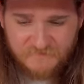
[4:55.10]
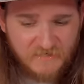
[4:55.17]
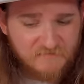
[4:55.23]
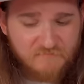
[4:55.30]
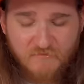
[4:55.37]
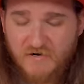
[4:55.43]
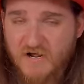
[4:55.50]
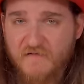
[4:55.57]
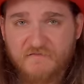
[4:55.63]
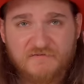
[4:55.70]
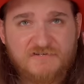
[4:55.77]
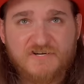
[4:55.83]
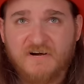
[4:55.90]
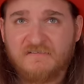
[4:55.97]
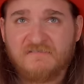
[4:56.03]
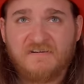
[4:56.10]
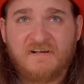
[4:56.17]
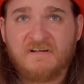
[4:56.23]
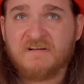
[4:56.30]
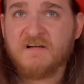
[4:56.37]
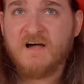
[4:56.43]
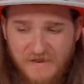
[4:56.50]
Swear to God, there's chunks in
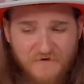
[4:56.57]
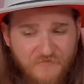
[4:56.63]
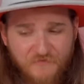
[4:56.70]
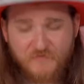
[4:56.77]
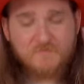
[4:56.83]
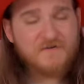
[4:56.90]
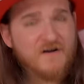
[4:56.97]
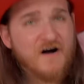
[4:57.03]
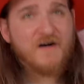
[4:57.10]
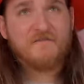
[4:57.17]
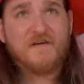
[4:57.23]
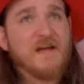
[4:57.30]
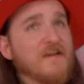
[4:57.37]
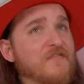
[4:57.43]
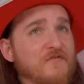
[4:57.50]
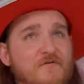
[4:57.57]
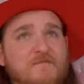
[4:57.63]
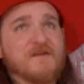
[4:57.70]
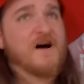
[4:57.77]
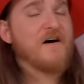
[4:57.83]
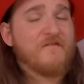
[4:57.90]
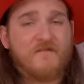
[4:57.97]
it. It threw me off. It threw
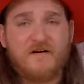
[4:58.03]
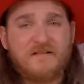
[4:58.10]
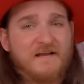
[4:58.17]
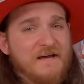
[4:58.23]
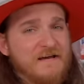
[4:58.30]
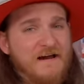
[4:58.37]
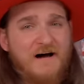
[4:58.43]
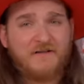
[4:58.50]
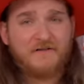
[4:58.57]
me off like a